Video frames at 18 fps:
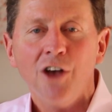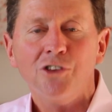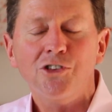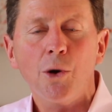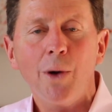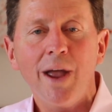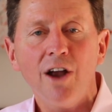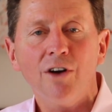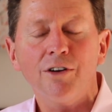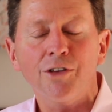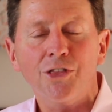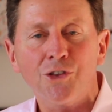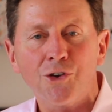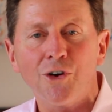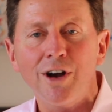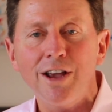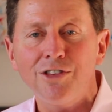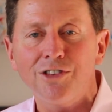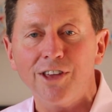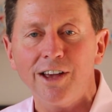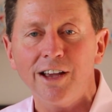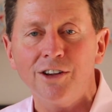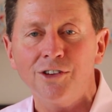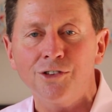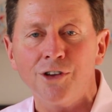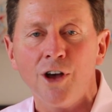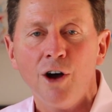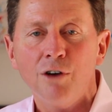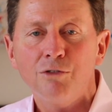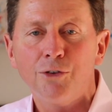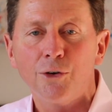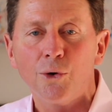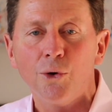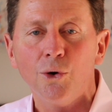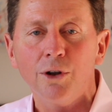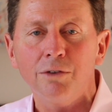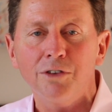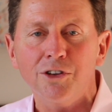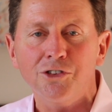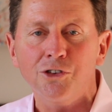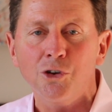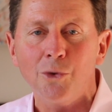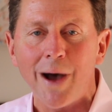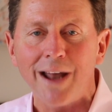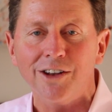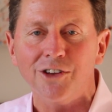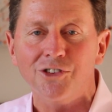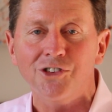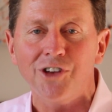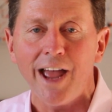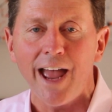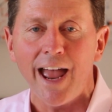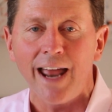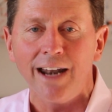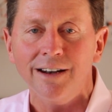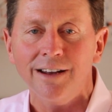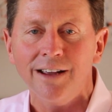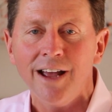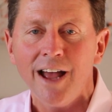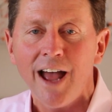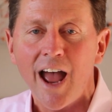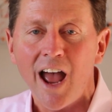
So here are 3 things for all of us to understand